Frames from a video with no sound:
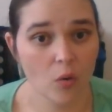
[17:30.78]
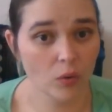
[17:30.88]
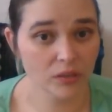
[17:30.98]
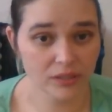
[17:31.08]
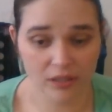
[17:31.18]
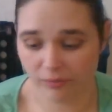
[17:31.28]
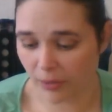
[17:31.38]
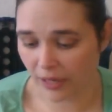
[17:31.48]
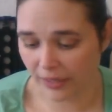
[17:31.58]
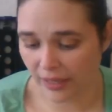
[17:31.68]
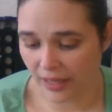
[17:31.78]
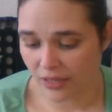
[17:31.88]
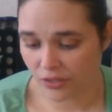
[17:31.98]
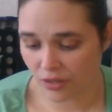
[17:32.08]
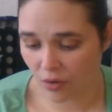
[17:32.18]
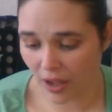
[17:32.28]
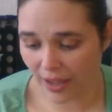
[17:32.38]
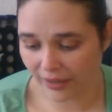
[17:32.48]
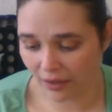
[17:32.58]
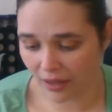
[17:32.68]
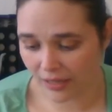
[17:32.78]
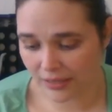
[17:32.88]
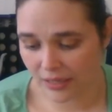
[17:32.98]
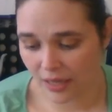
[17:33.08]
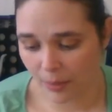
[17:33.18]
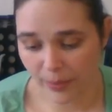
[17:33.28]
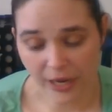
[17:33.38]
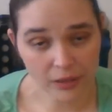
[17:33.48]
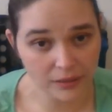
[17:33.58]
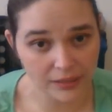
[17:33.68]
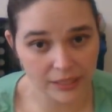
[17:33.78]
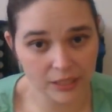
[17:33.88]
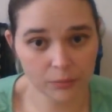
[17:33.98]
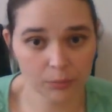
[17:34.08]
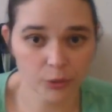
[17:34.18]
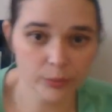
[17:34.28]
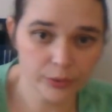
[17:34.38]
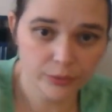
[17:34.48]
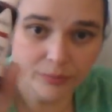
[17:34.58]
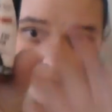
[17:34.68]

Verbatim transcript: or soft body. So I got Perylene Maroon,